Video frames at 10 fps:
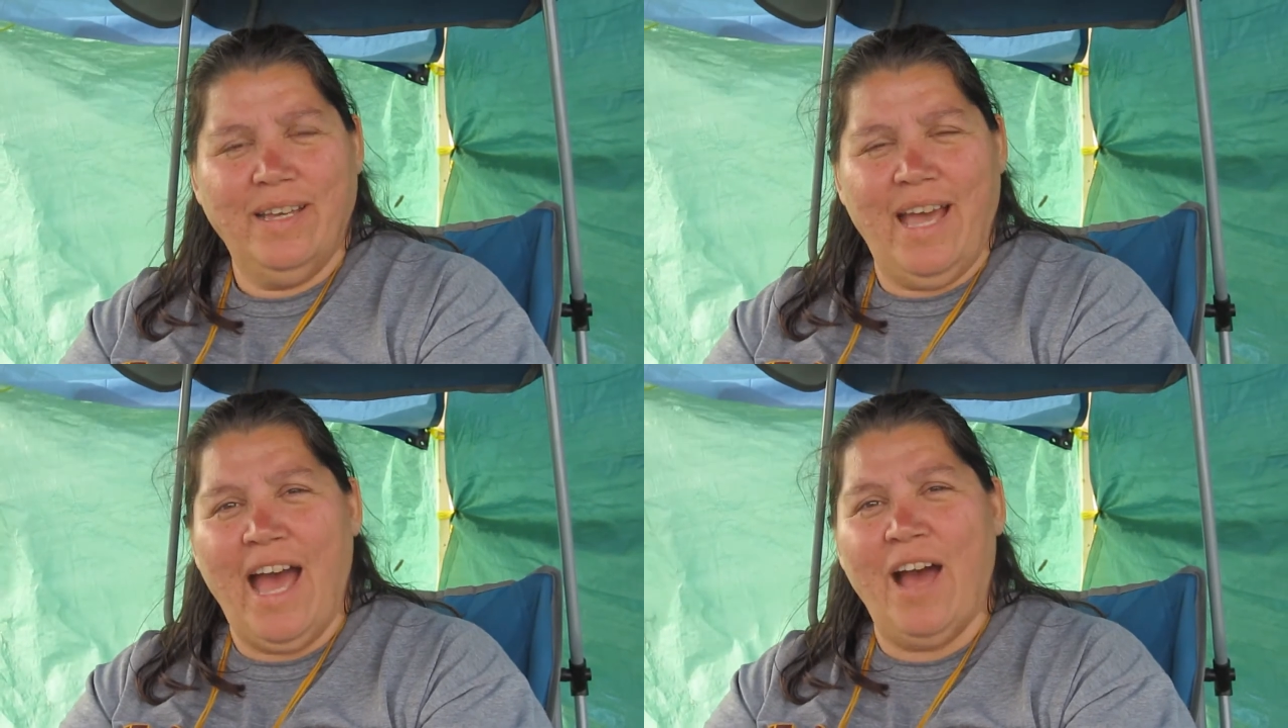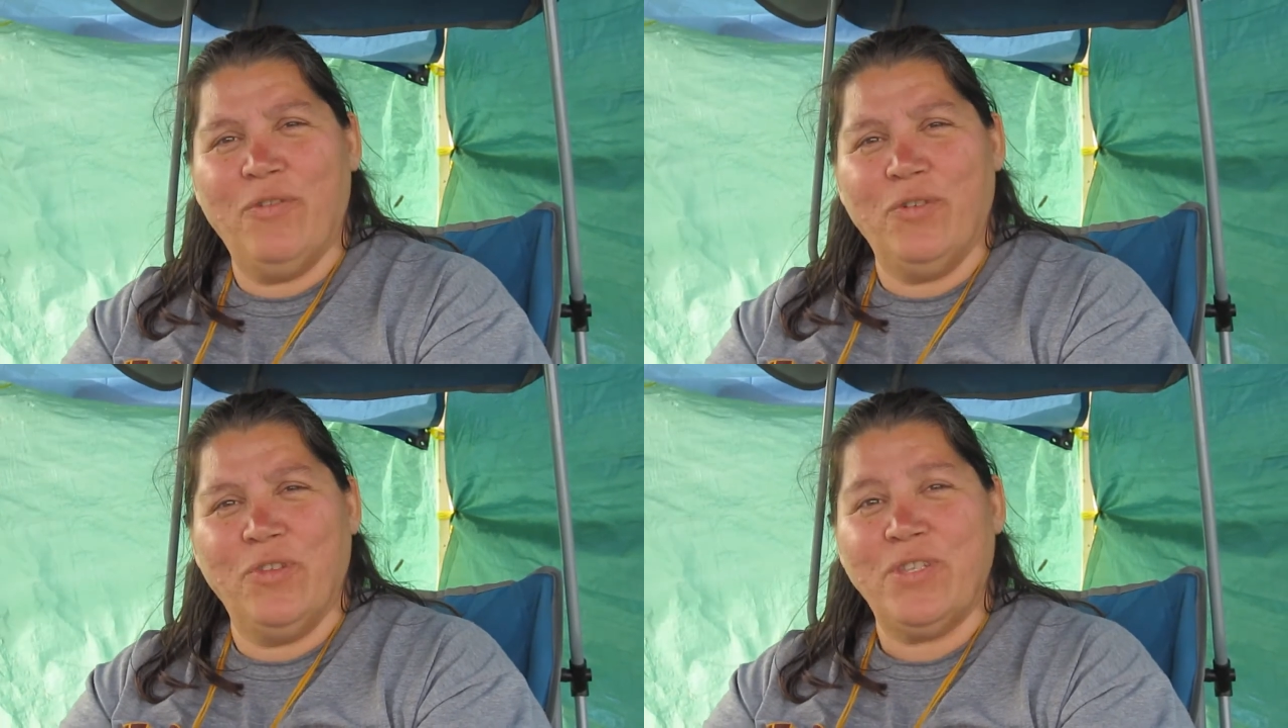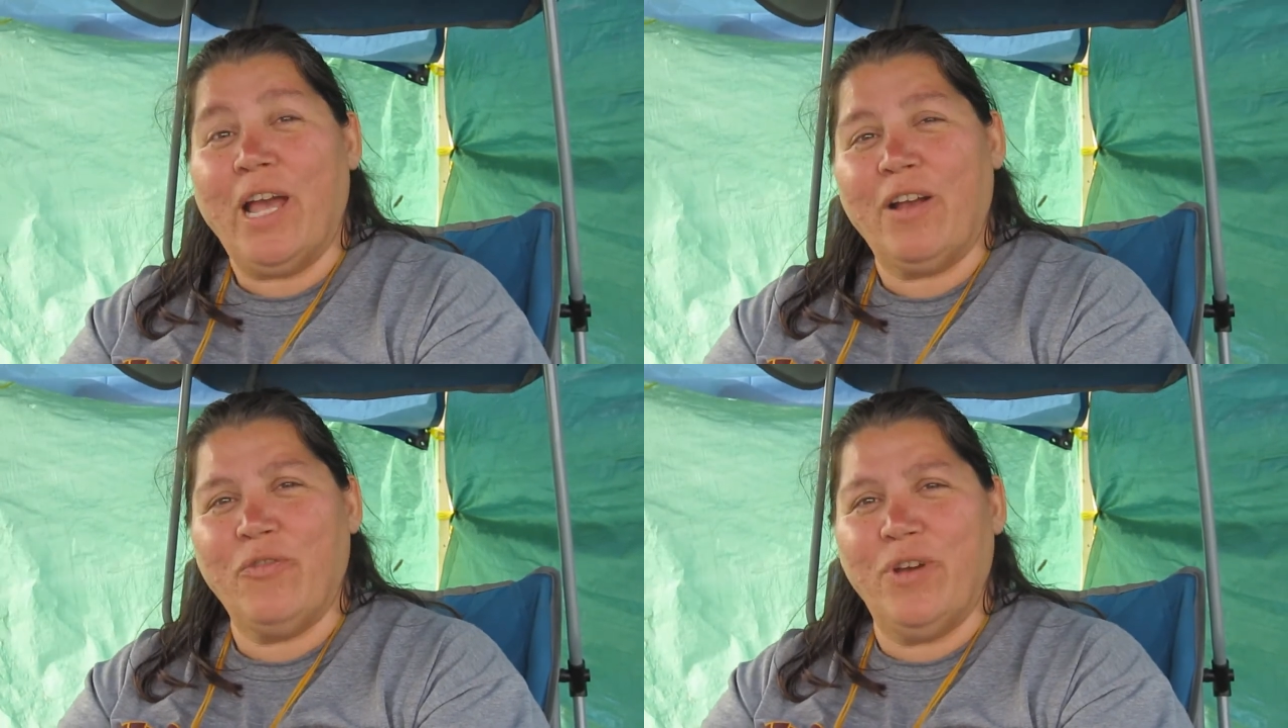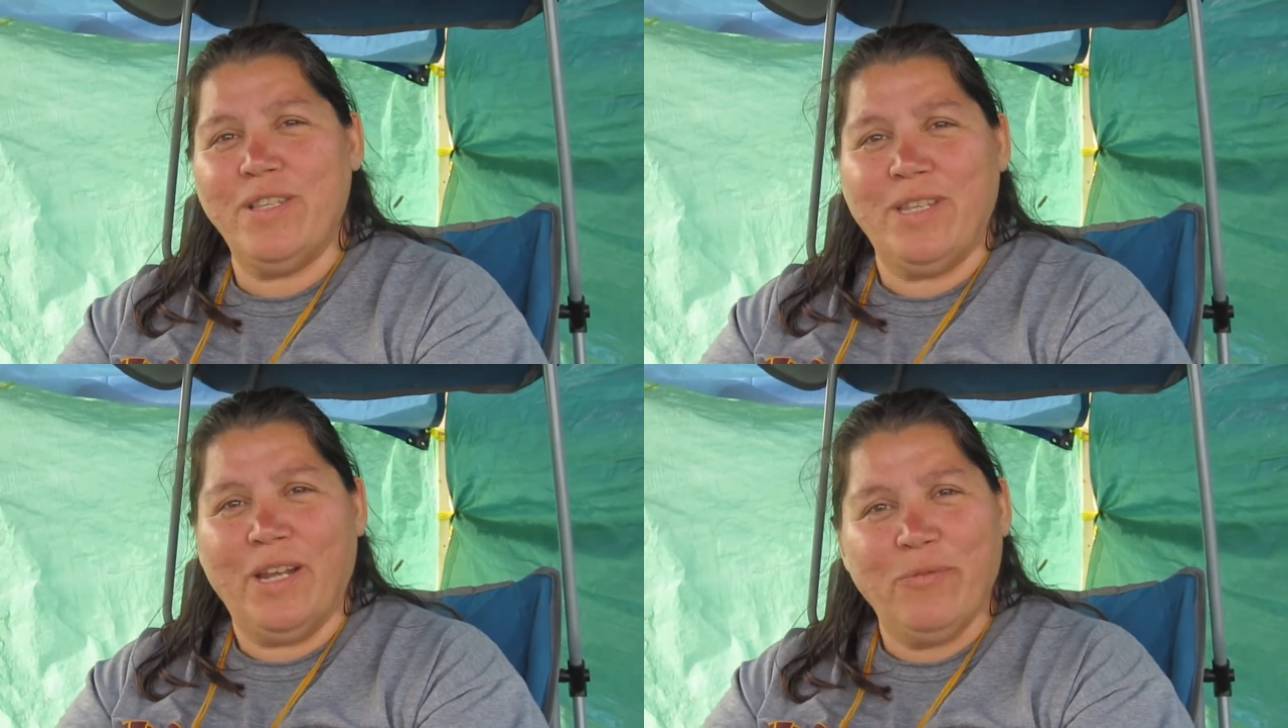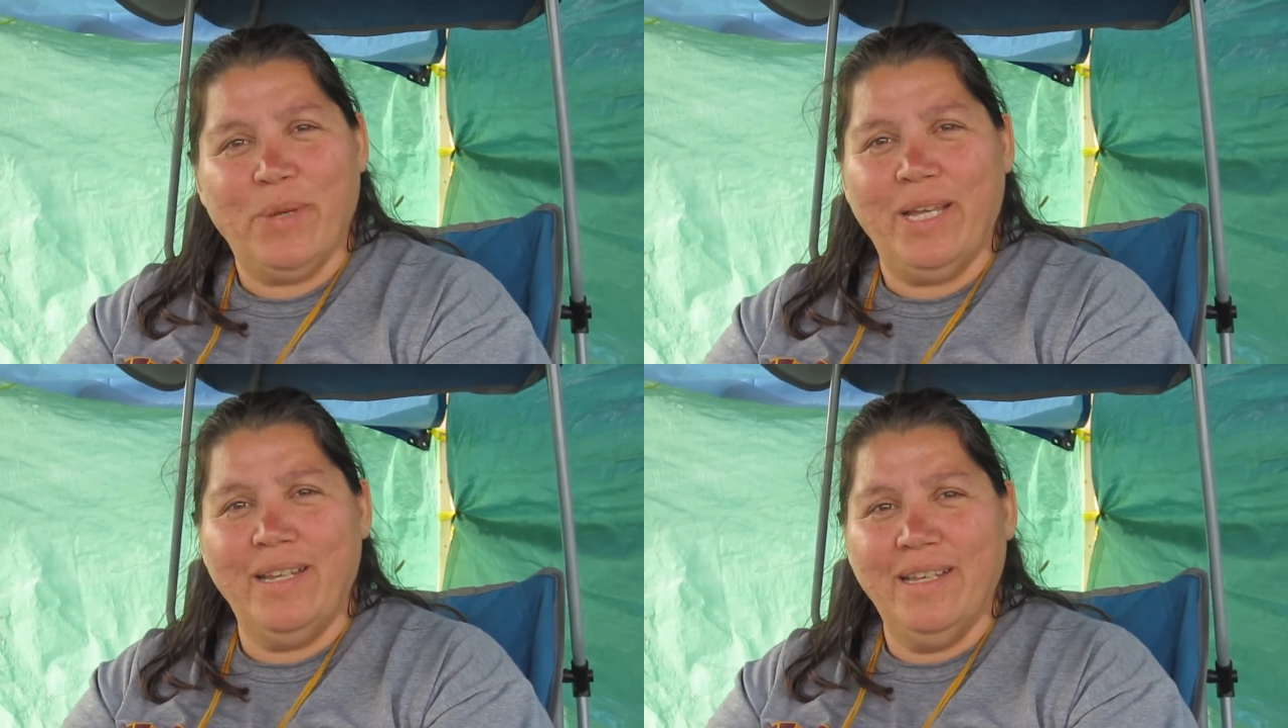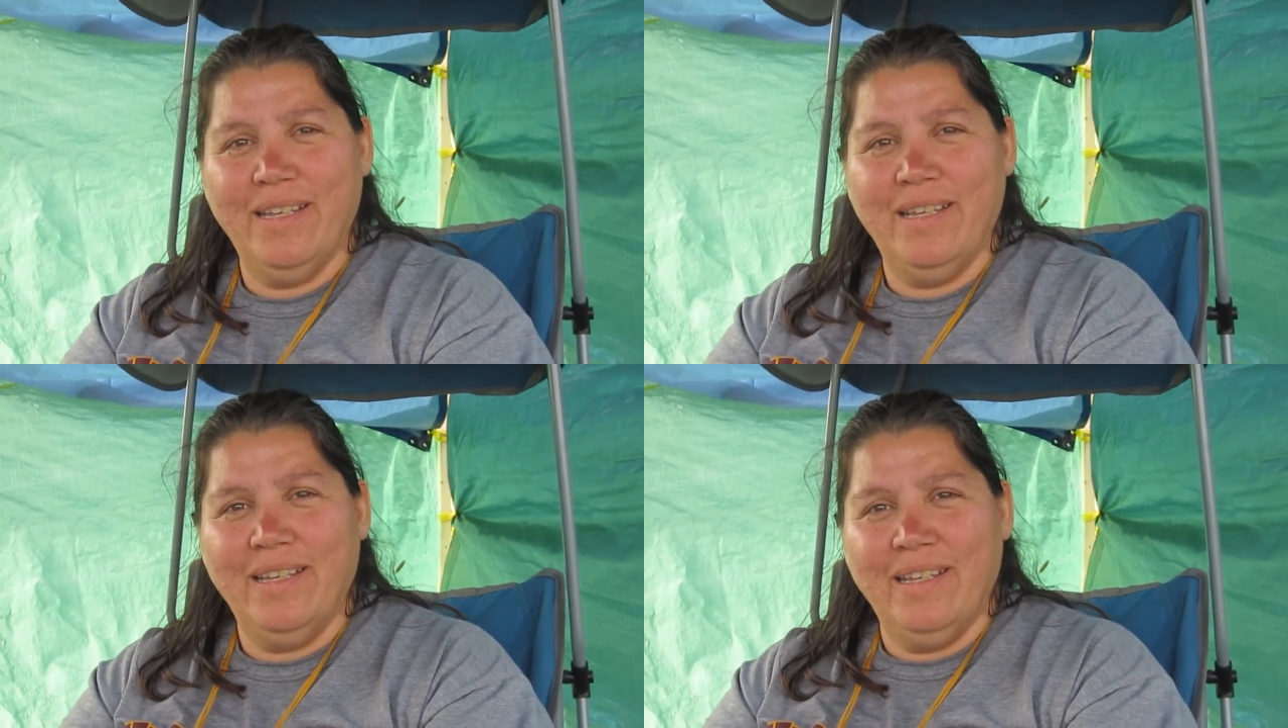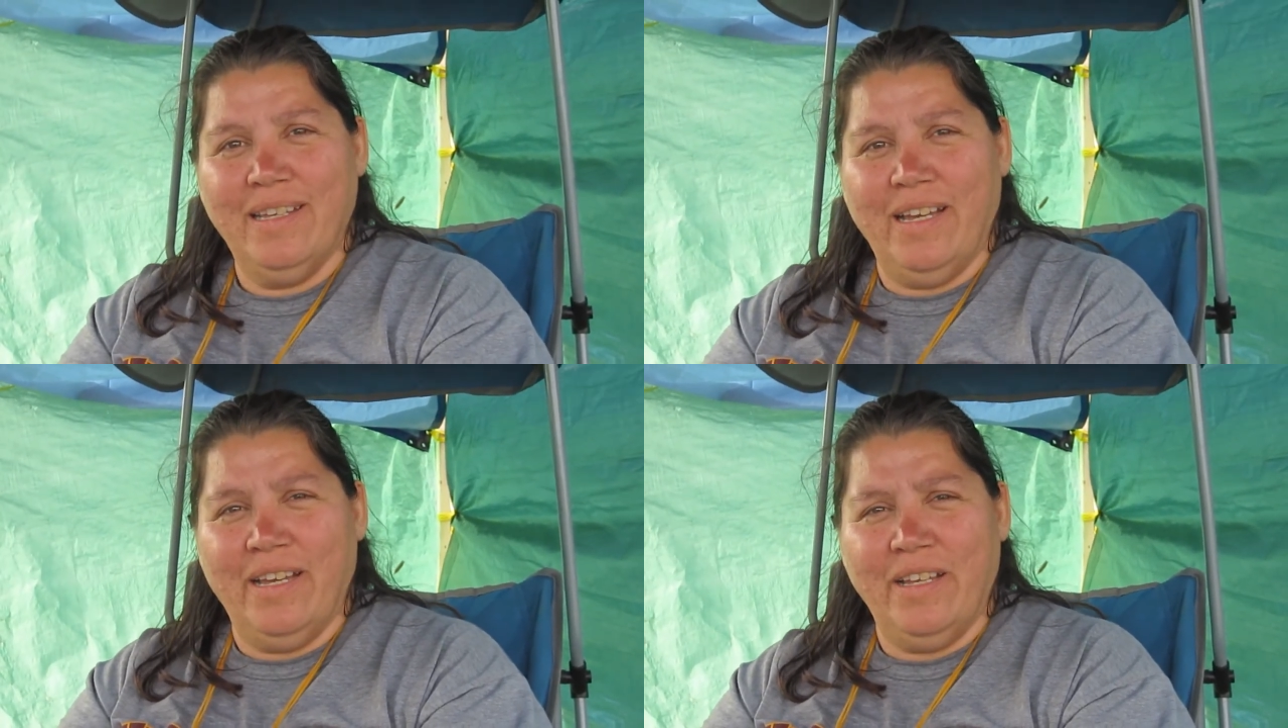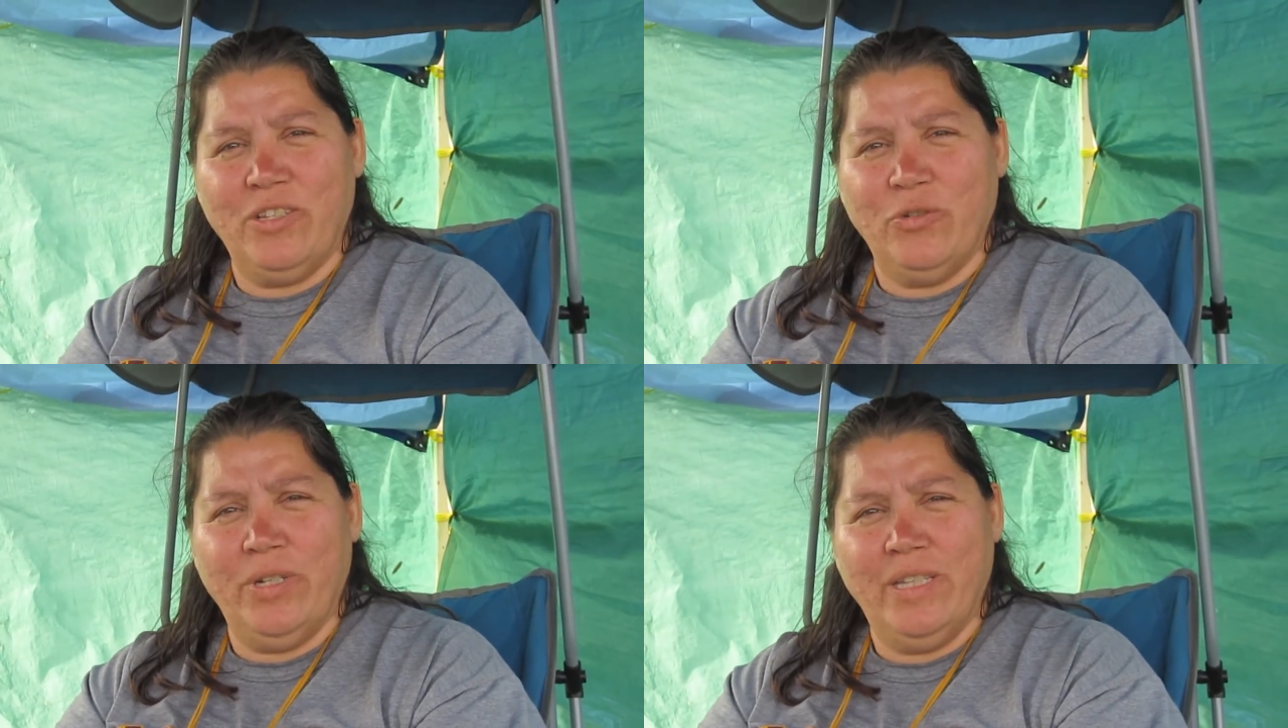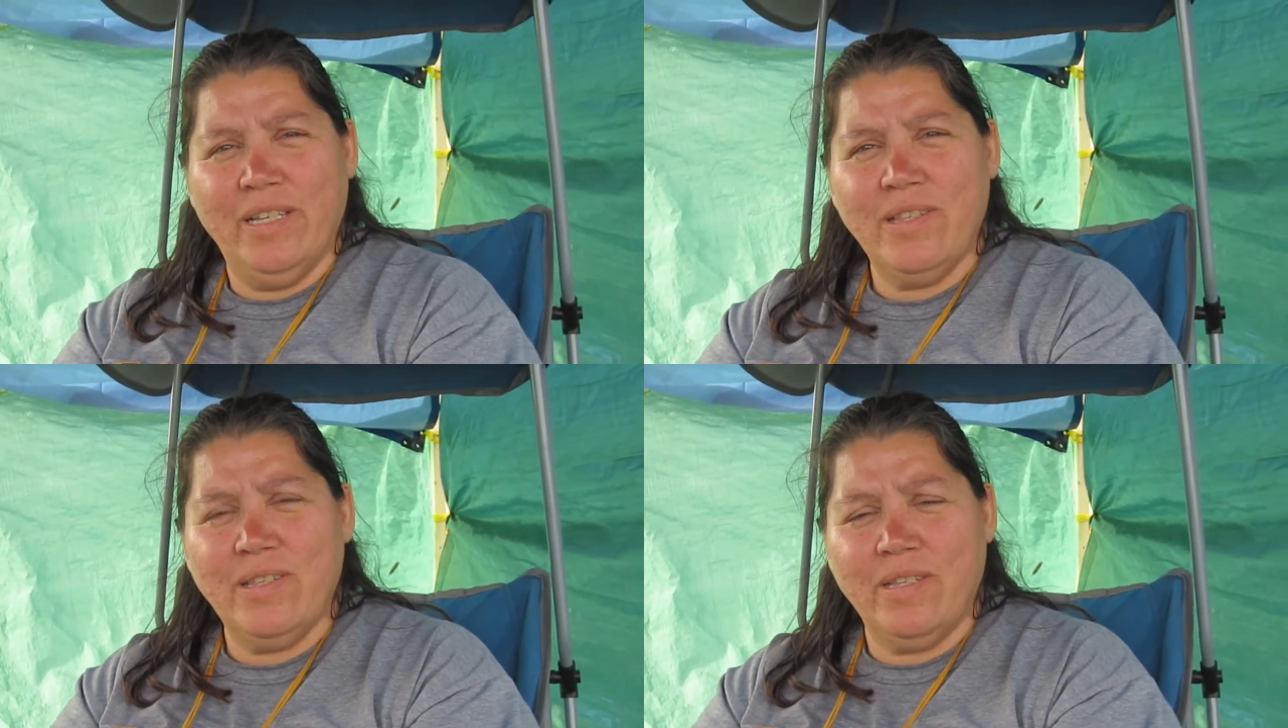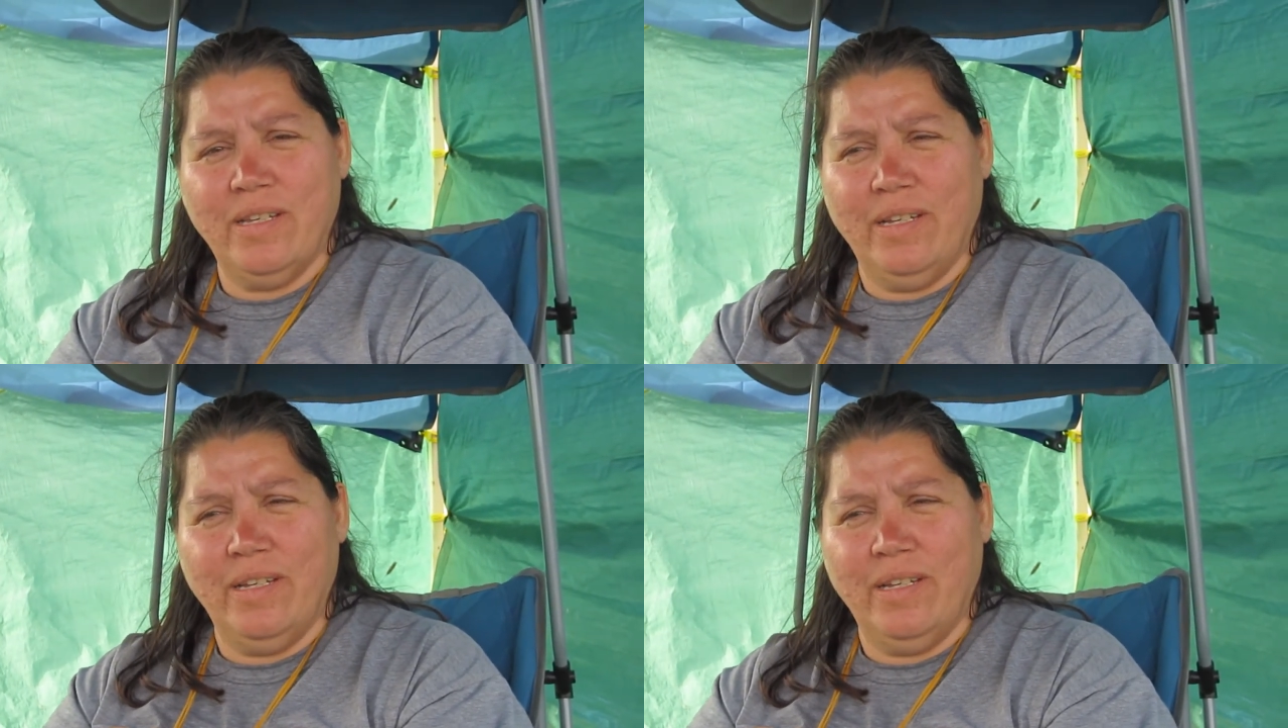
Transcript: half of the sacrifice that I've made doing this.